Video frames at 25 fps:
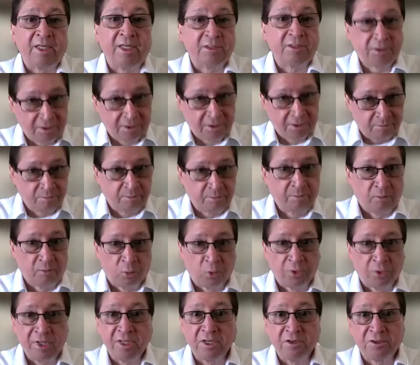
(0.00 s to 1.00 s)
And that's
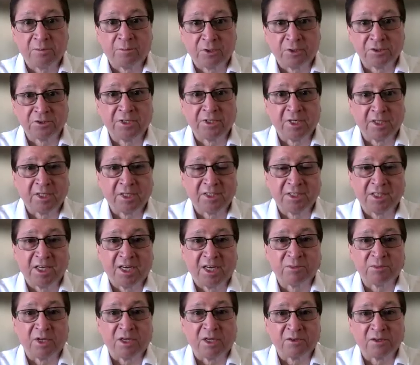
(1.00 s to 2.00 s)
one of the other
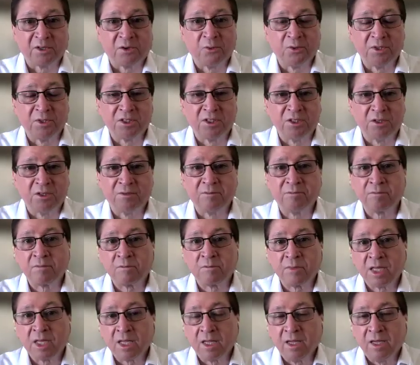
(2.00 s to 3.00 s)
personality types that I'll go
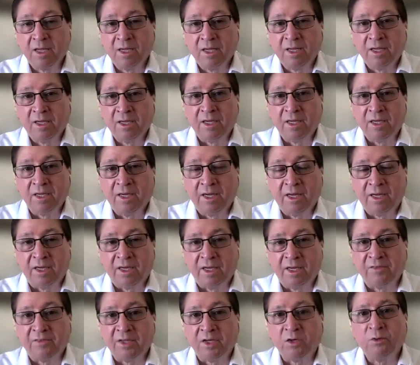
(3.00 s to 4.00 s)
into.
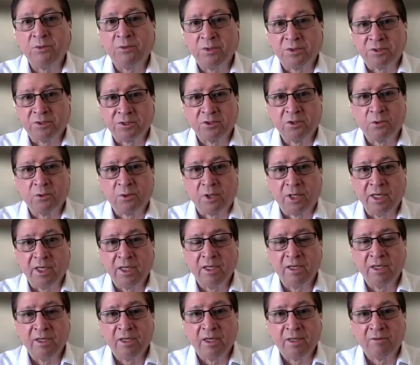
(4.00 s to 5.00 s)
If they go into a
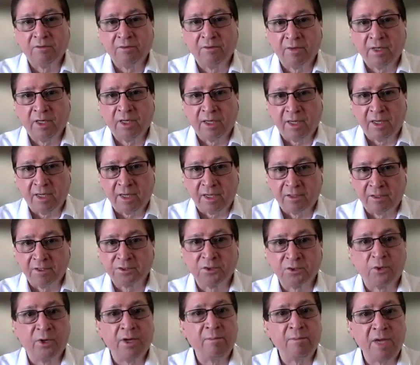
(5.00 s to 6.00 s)
story,
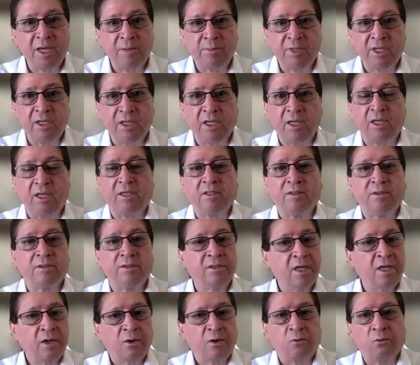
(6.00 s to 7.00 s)
and the story may
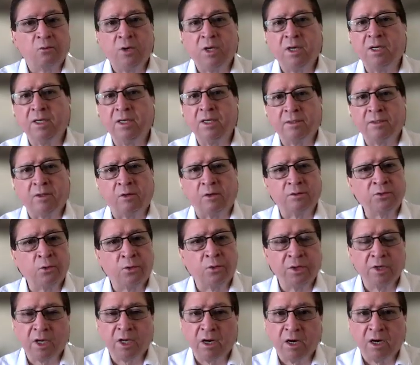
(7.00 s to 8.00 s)
be, well,
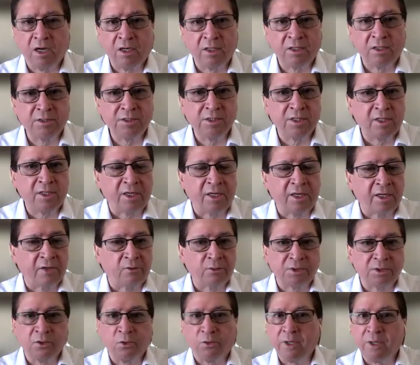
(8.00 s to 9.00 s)
I was going to college
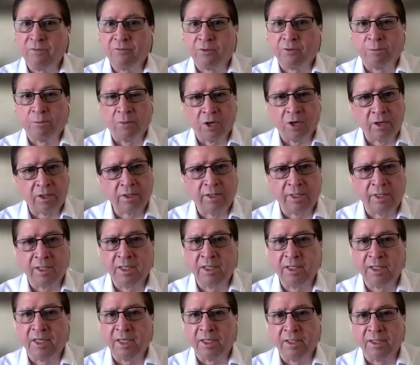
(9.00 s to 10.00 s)
and I was going for
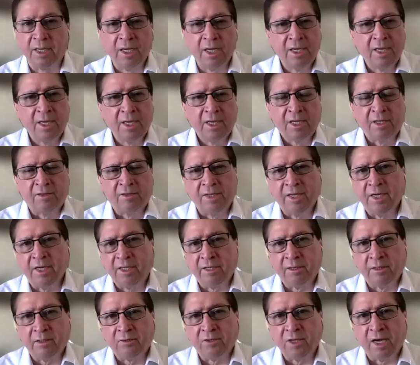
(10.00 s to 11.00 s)
marketing, and
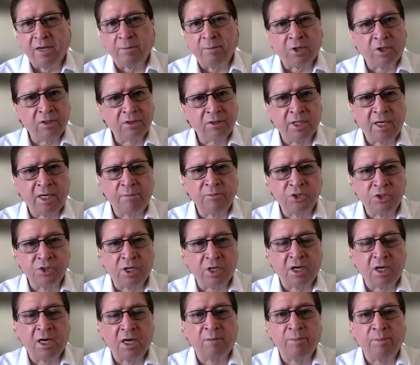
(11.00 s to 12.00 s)
then I got a
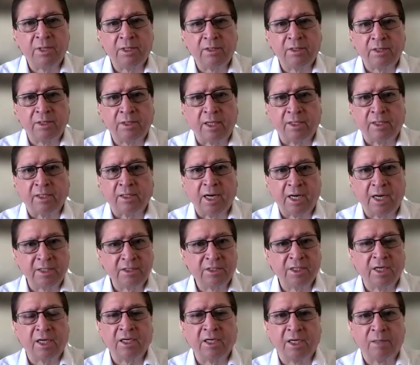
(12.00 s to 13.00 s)
part-time job at a
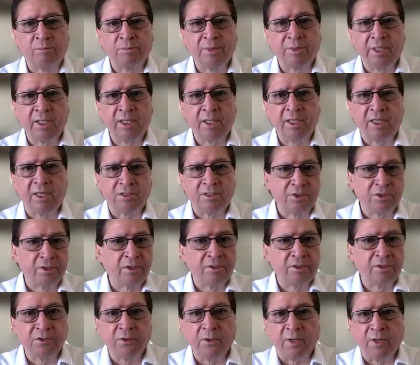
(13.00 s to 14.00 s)
high-tech company, and I
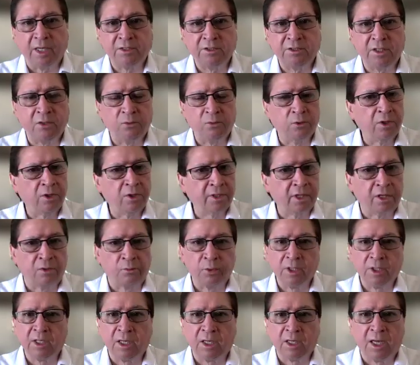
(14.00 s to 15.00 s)
started to do IT
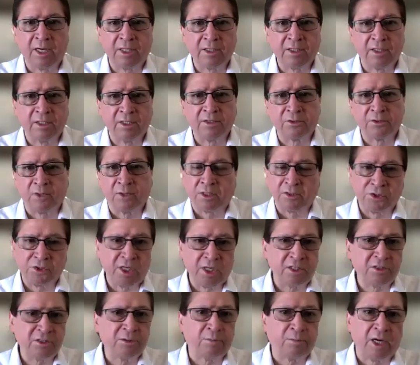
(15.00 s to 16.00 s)
work and really liked it,
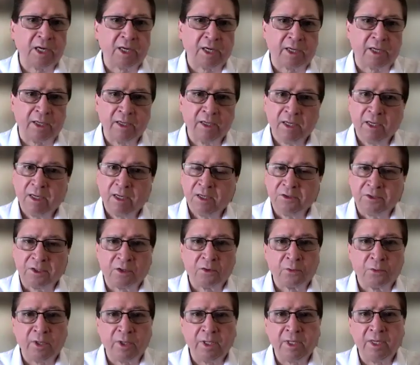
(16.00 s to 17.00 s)
so I changed my
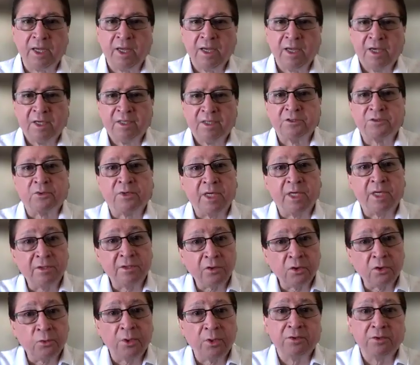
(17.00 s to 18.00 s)
degree. So
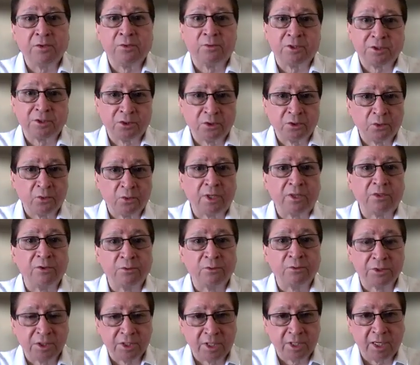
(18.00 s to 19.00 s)
now they're going through a
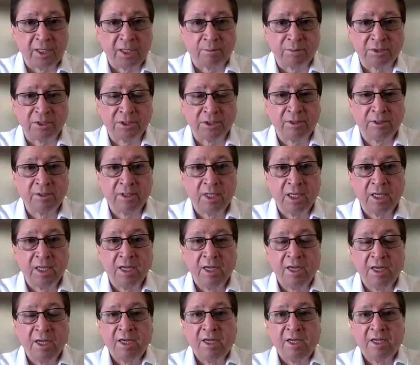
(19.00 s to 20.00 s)
story through steps.
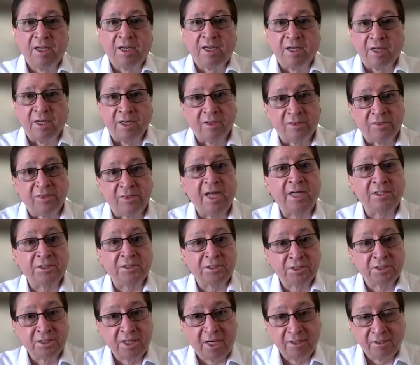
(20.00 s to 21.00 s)

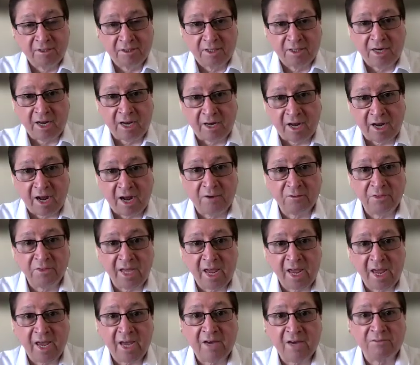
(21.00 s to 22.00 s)
That's
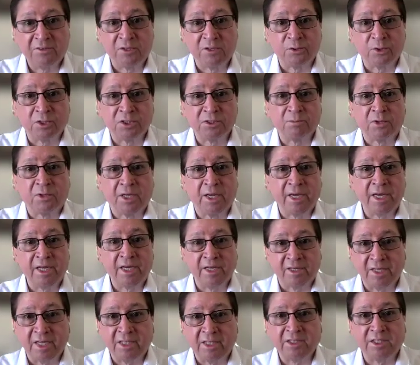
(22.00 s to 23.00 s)
how they have to
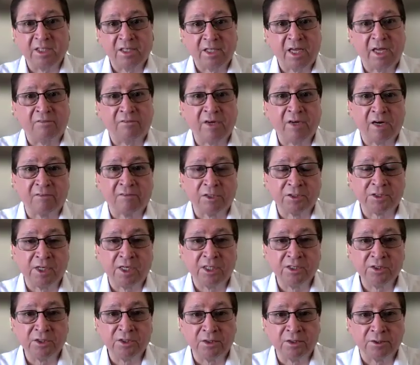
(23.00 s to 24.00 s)
explain, and that's how they have
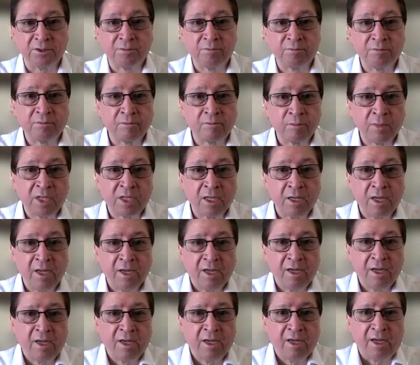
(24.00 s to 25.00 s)
conversation.
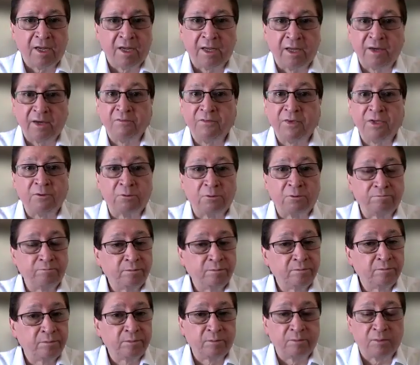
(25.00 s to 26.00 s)
And if
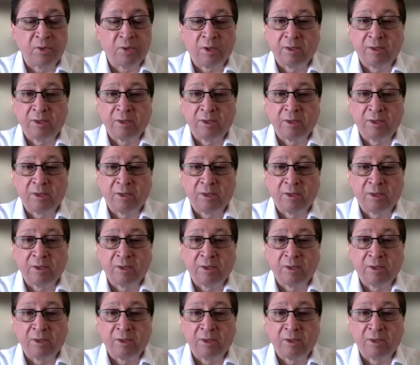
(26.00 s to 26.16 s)
you